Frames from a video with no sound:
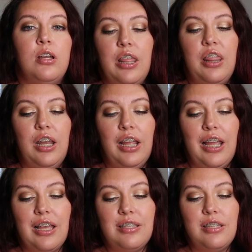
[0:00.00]
Then I
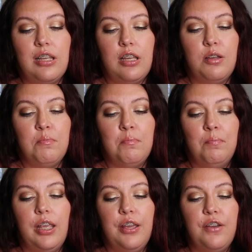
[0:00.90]
asked him
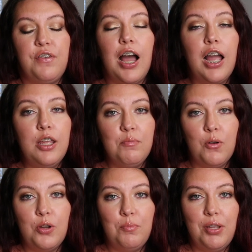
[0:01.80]
if I am
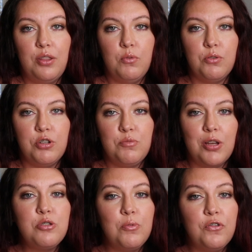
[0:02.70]
going to be the one
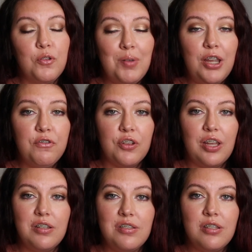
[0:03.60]
responsible for paying for
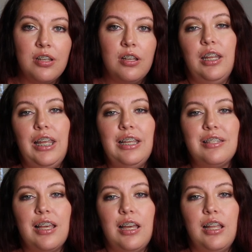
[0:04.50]
this. And he
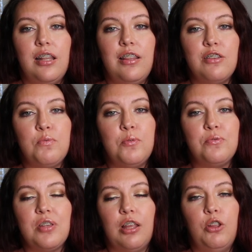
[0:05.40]
said this
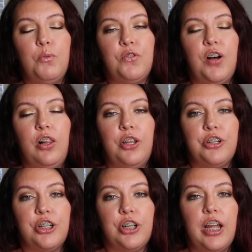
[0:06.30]
most likely would fall
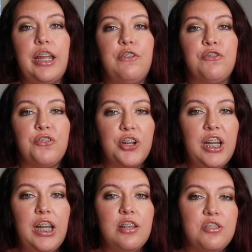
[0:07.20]
under a
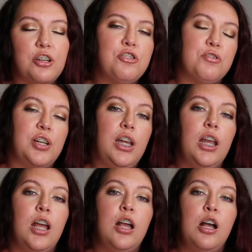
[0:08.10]
free
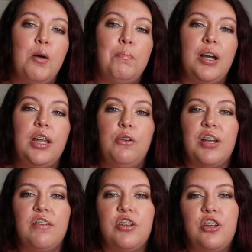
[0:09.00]
surgery, but he would
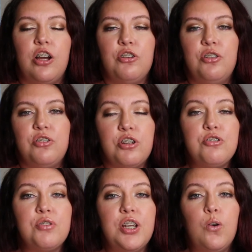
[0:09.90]
have to talk to the
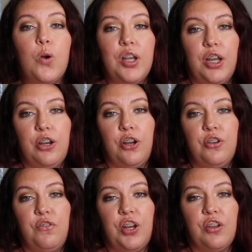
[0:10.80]
surgery coordinator
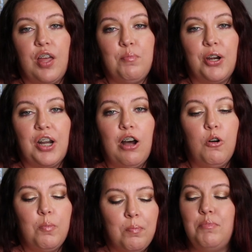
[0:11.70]
to figure that part out.